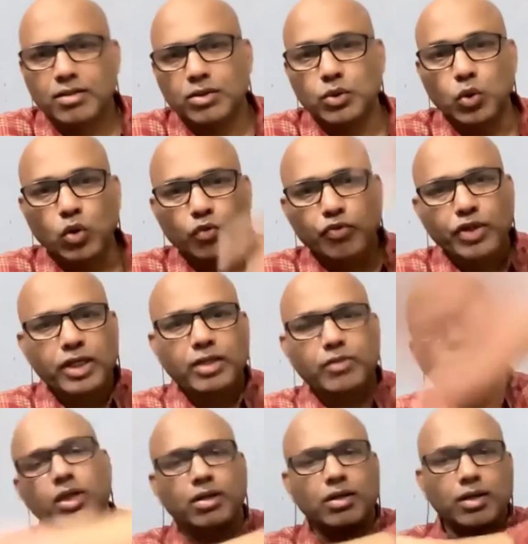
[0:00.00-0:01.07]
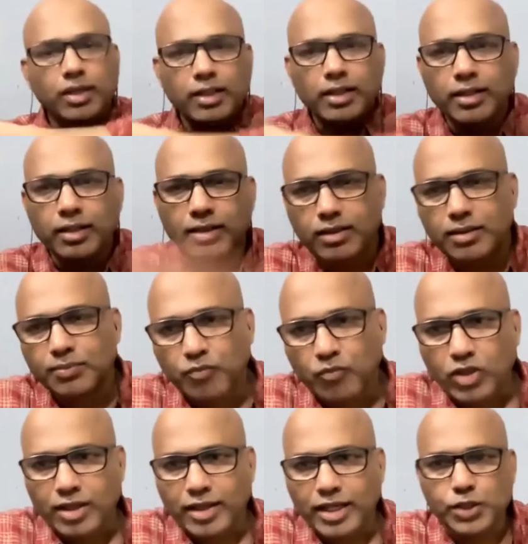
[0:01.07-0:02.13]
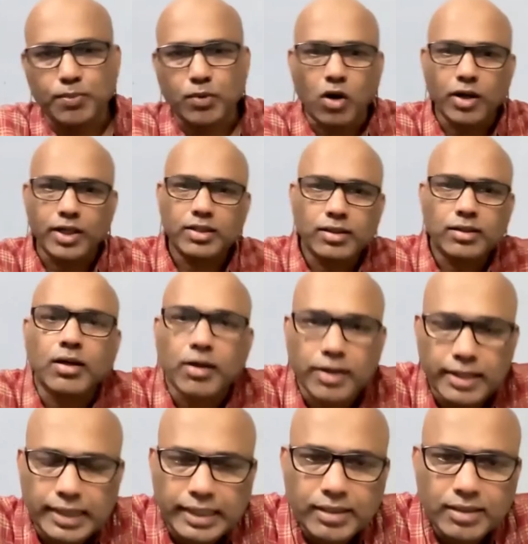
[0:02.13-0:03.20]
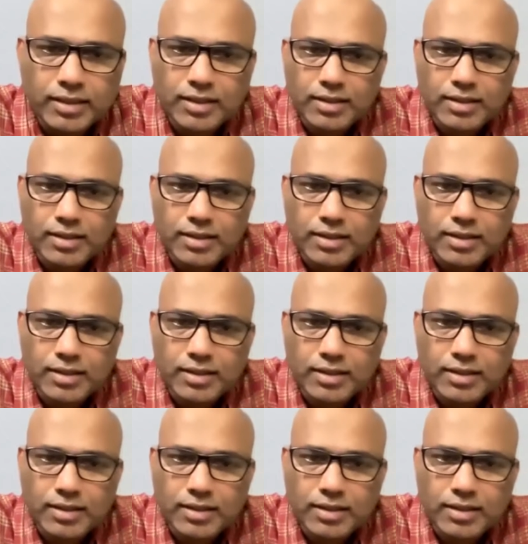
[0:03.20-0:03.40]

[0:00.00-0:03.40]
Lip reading: though we were really exploited thoroughly,